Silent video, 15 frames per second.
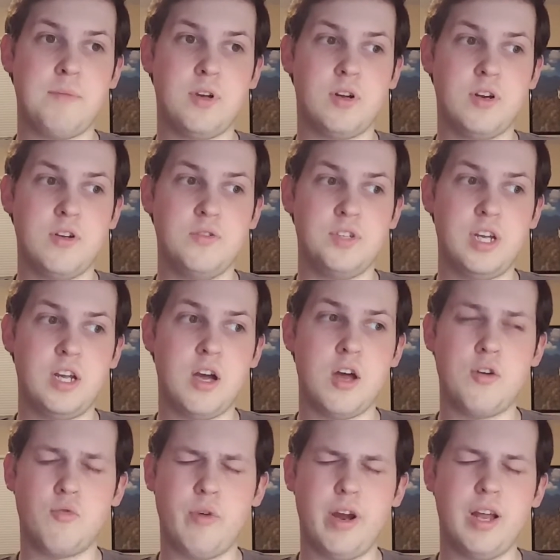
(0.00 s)
They're using
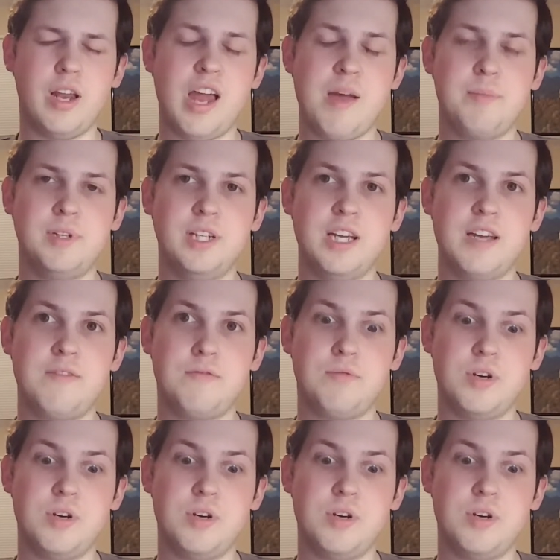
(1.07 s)
Unreal, I believe,